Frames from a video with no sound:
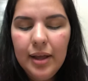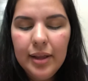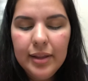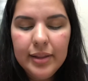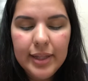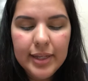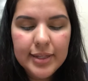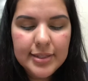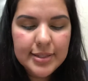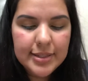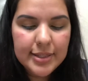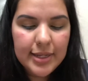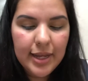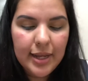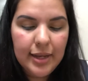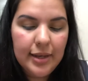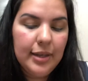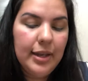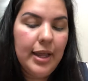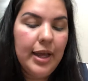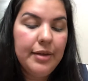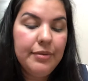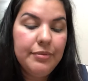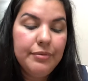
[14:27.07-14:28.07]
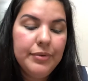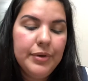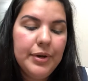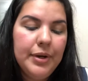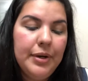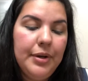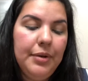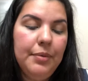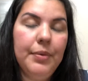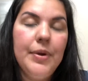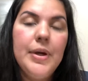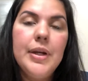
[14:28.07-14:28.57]
that's not life for
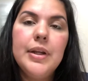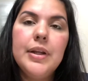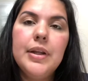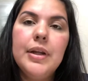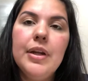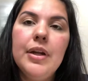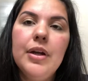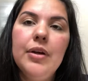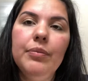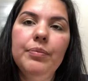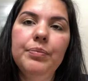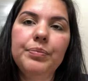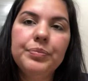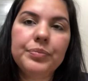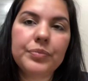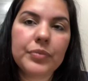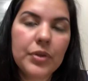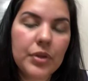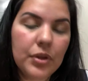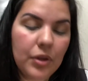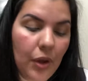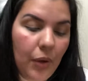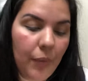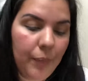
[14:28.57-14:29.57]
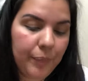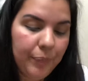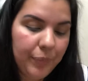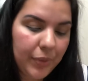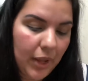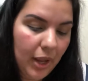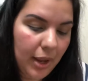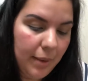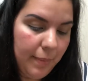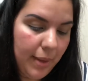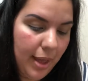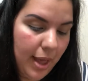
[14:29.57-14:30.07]
anyone, you know? So
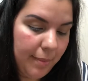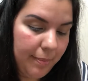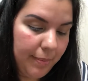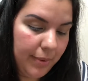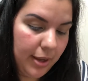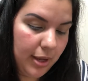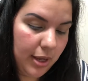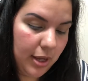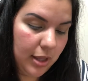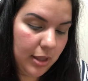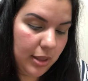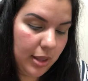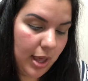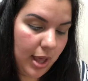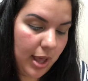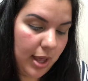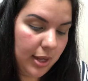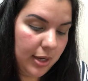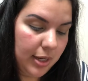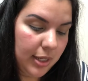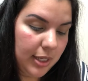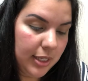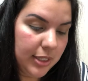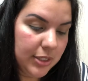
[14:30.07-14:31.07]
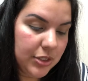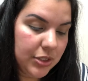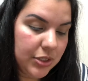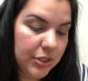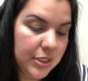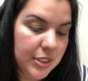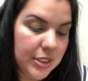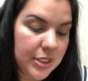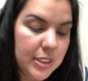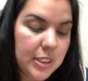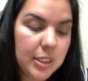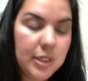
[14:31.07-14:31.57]
I'm happy that he's
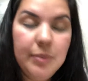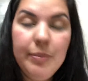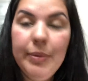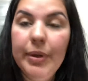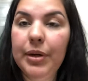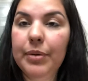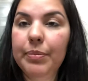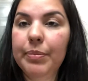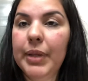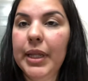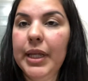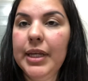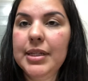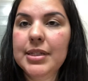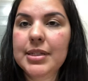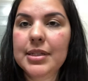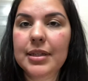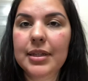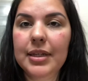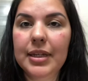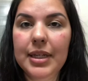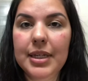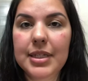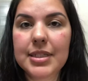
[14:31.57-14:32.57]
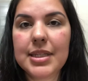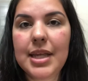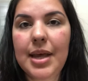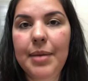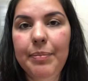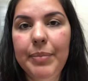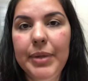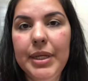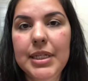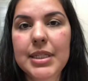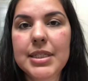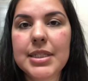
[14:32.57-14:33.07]
just in a better place, and he's at
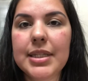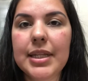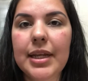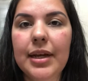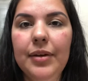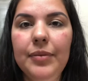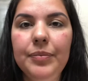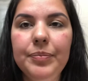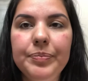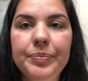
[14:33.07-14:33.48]
peace now.